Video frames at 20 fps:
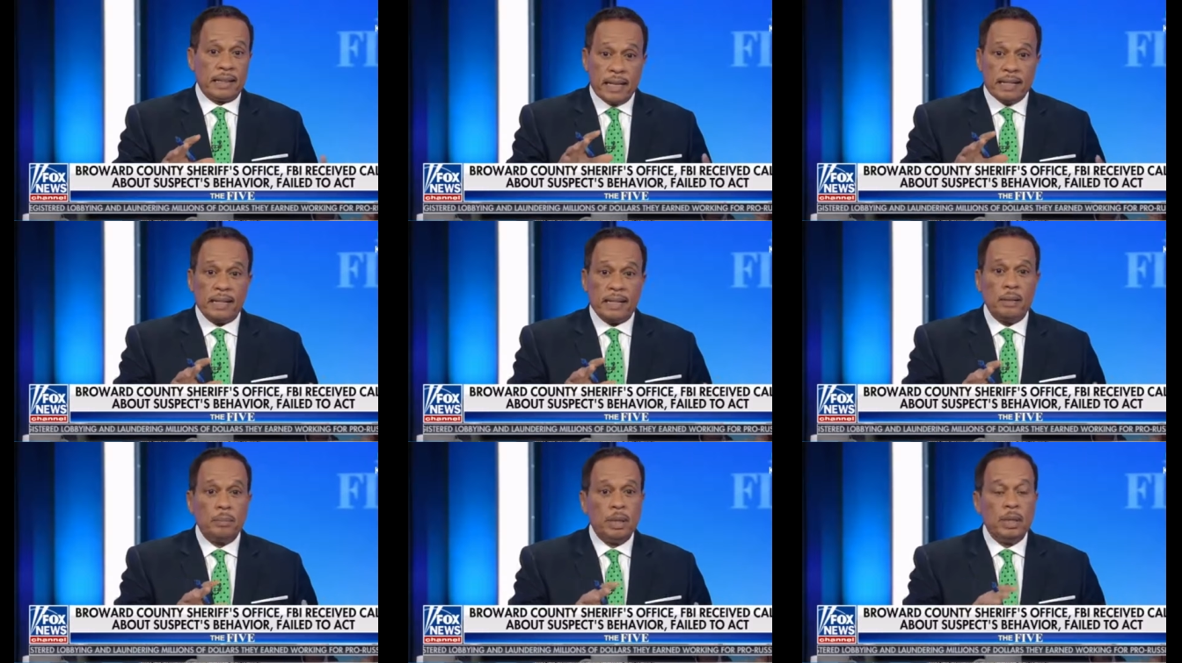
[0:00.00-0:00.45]

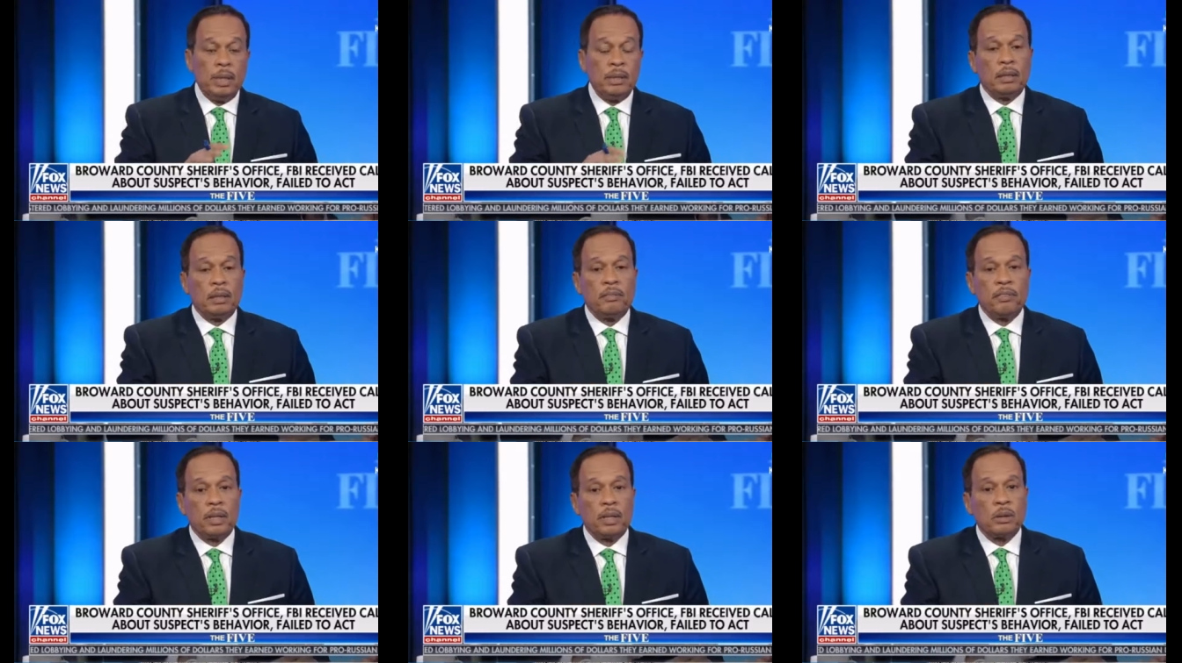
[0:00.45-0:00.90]
That can be
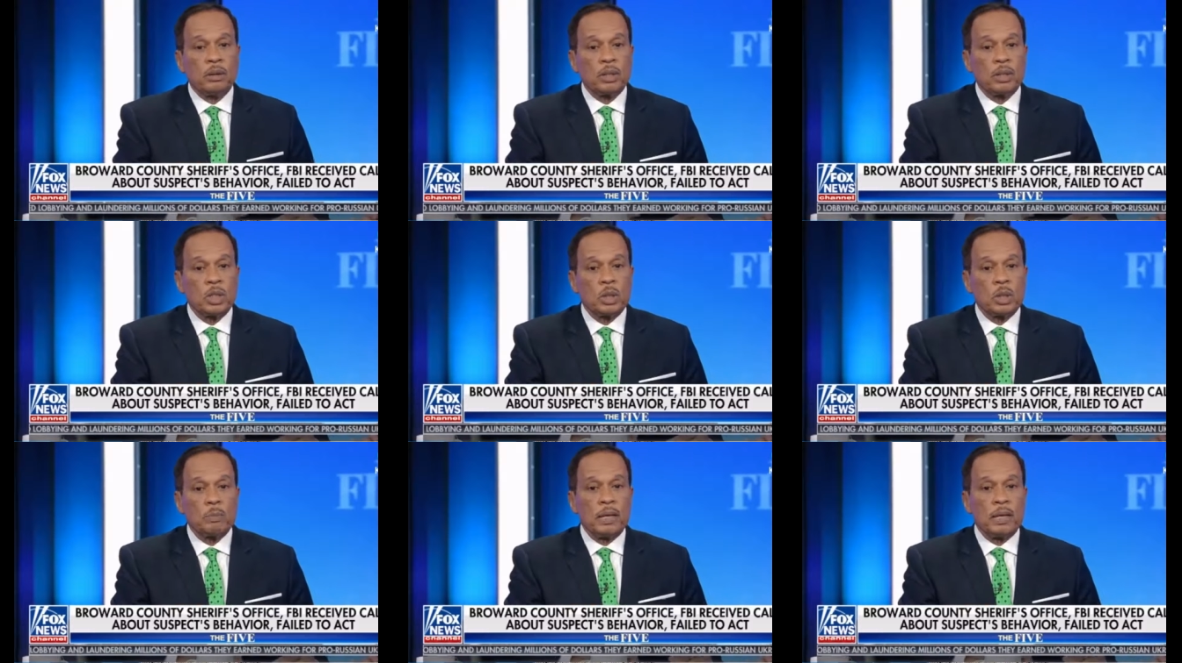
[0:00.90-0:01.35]

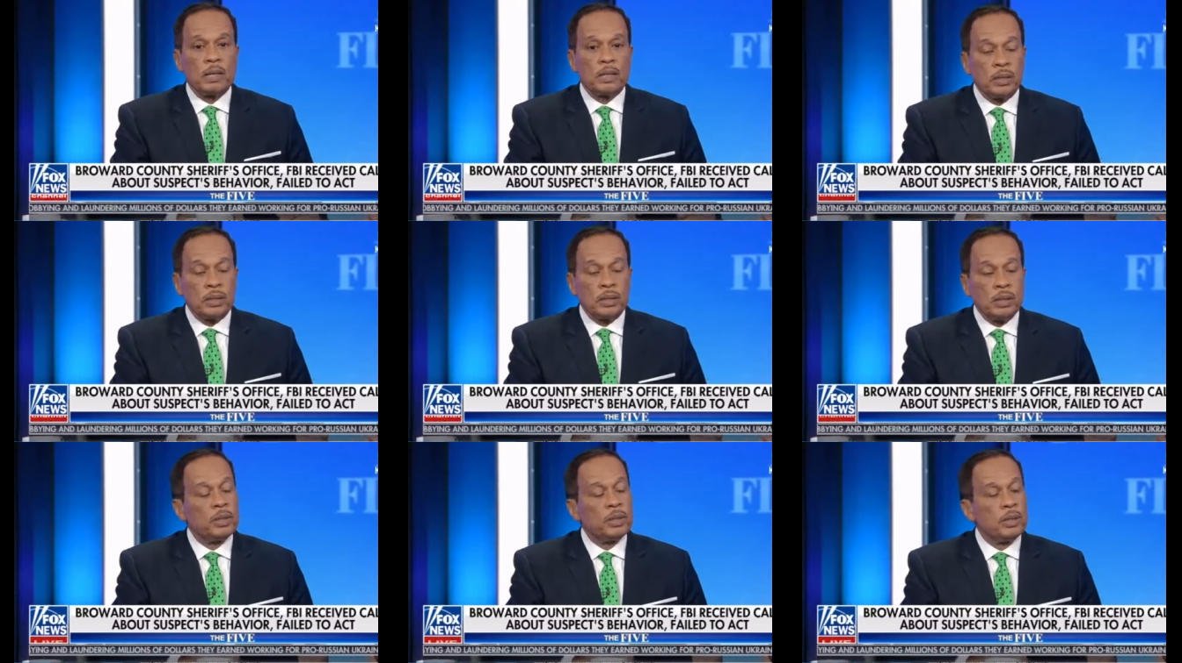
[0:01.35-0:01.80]
difficult,
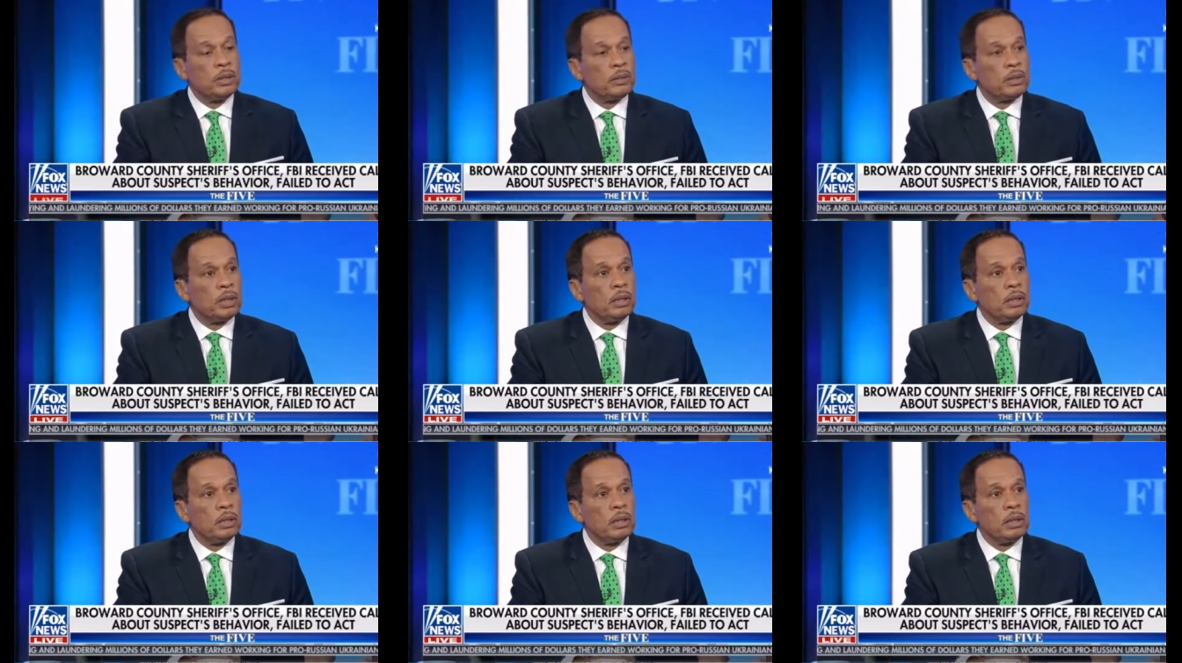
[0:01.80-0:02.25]
especially when you're
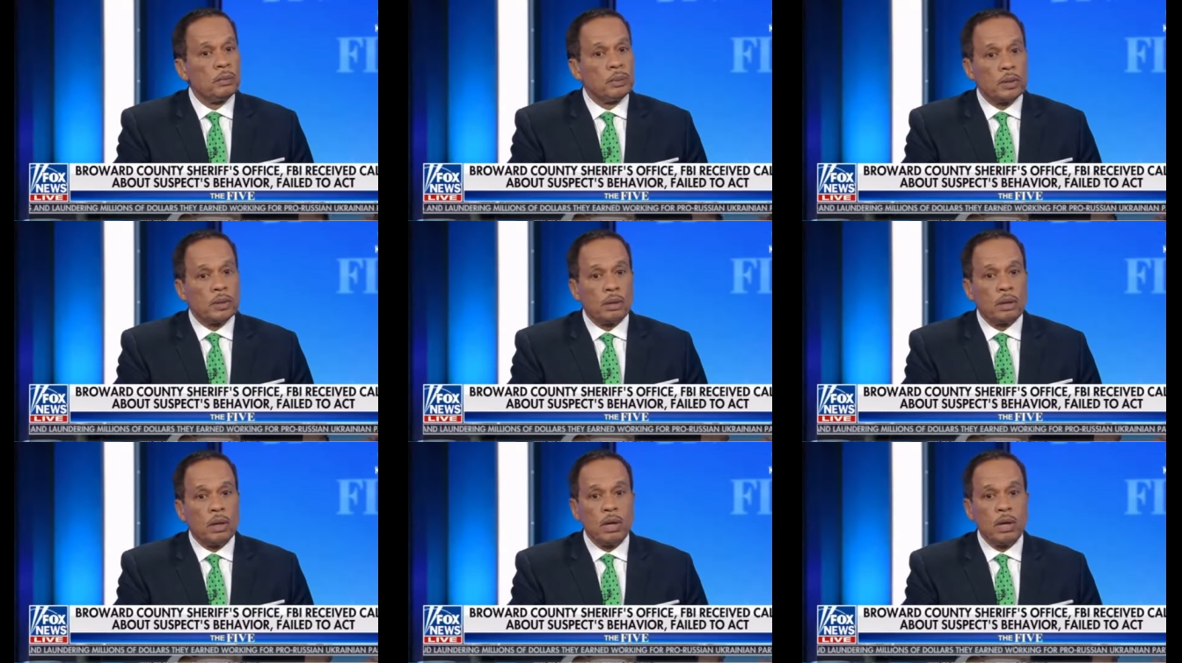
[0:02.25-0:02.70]
dealing
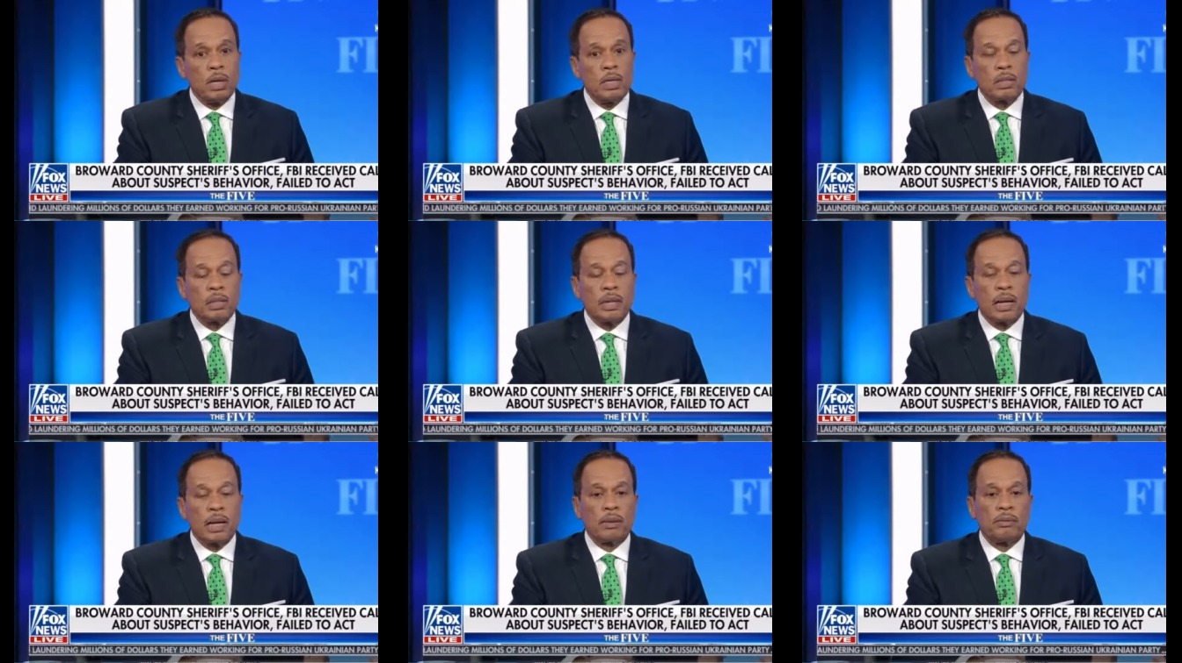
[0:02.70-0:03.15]
with
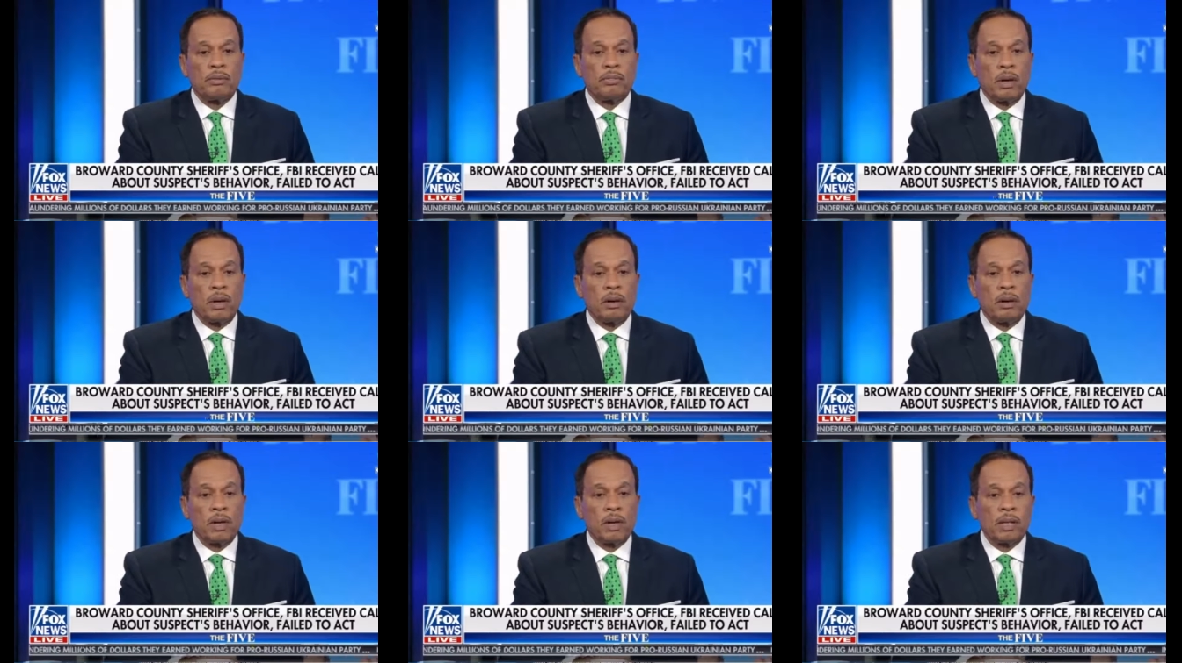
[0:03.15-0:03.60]
laws now in
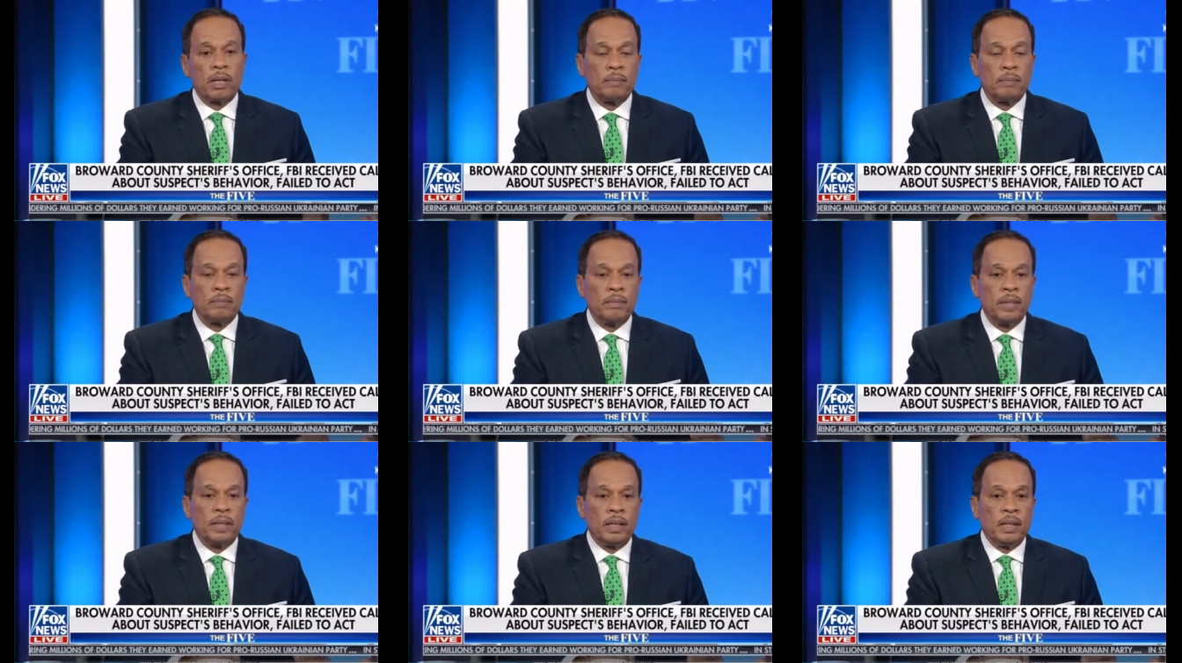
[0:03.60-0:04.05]

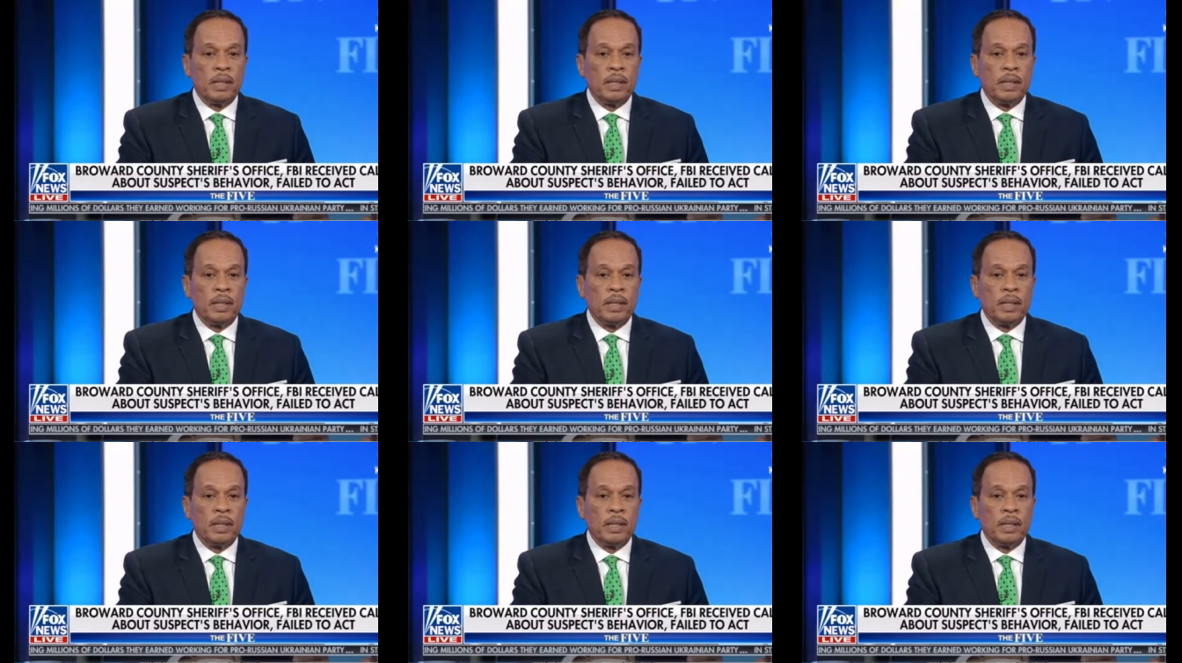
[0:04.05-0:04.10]
Florida.